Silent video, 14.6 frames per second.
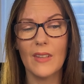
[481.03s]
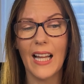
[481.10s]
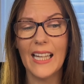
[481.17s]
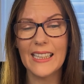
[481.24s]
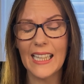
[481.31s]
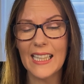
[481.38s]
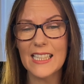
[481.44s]

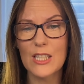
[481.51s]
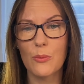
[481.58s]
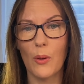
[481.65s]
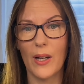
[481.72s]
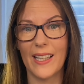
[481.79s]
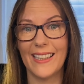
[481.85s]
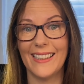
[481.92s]
And that's
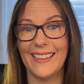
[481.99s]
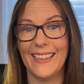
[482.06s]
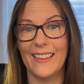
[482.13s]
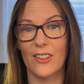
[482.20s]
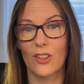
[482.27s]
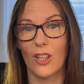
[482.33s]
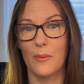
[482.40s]
why
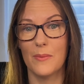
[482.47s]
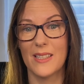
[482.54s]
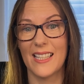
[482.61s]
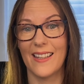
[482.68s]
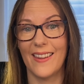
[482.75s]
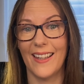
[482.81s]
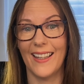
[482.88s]
here comes
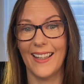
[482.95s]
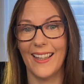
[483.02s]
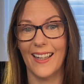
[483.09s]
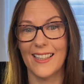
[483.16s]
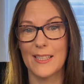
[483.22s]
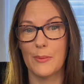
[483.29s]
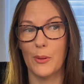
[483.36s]
I